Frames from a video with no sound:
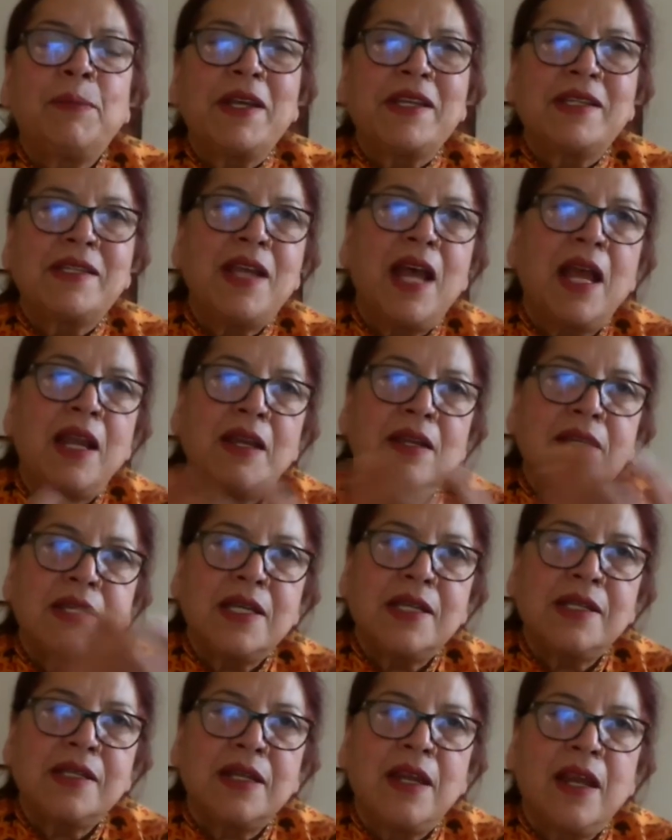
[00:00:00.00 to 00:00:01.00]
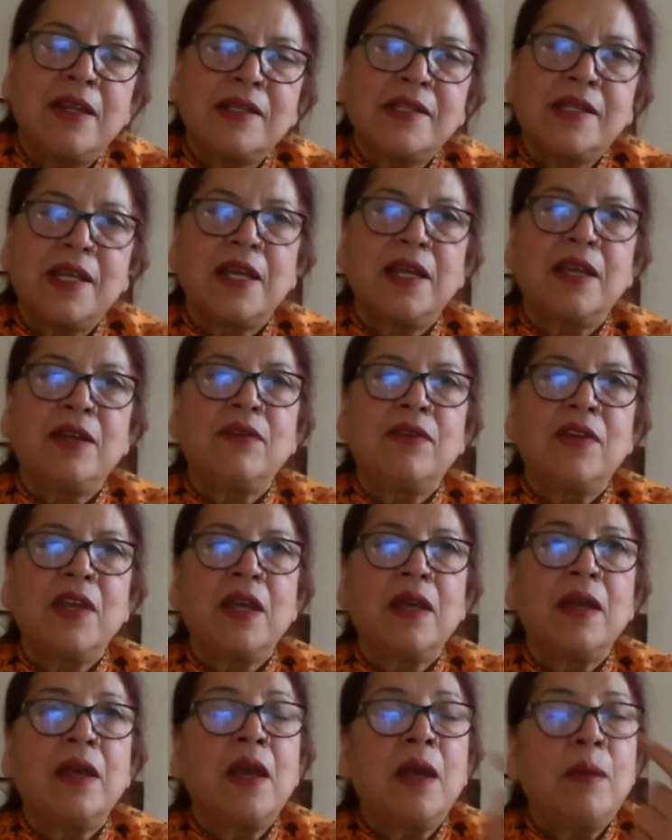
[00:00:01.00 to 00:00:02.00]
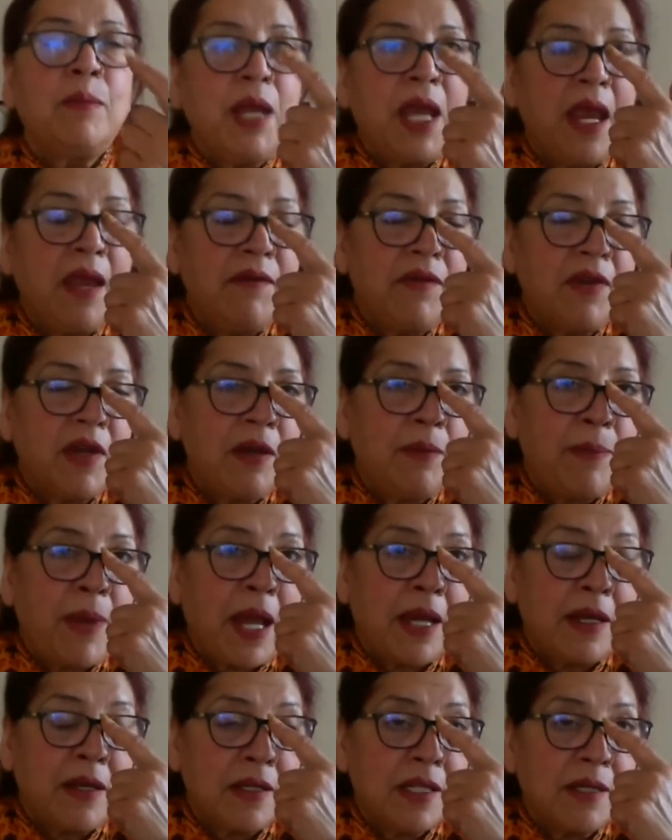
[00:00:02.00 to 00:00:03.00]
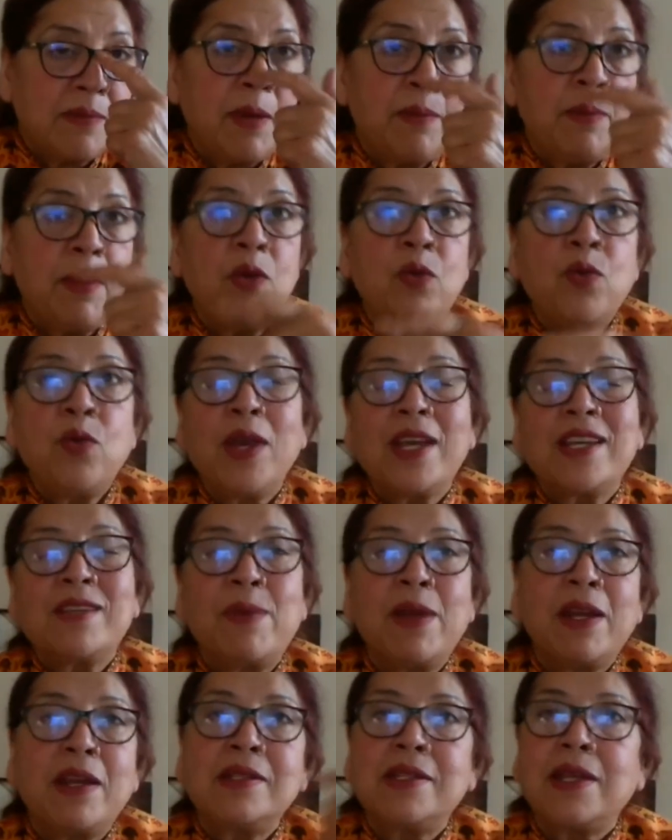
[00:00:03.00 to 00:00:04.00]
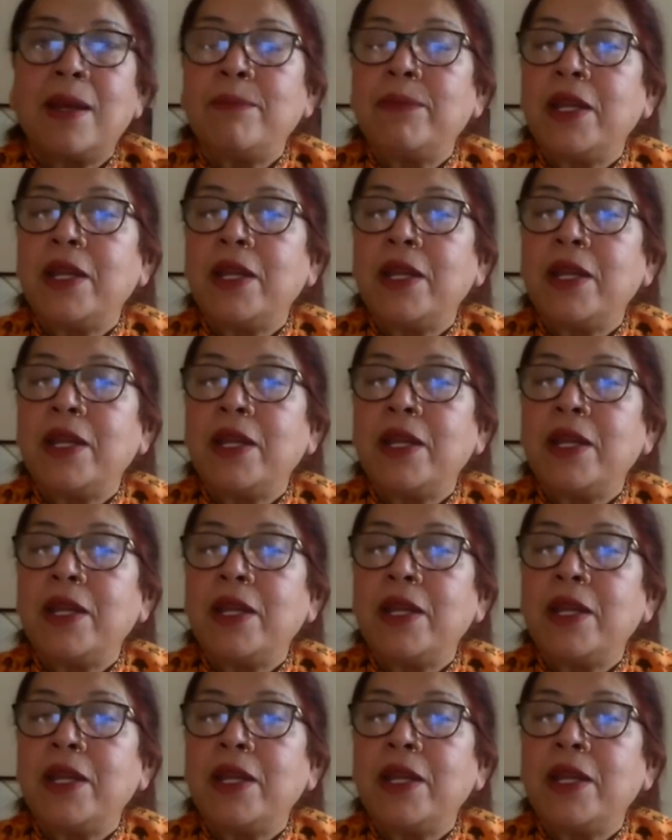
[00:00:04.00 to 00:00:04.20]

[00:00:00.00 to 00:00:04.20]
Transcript: personalities, another side of their behavioral patterns, maybe you experience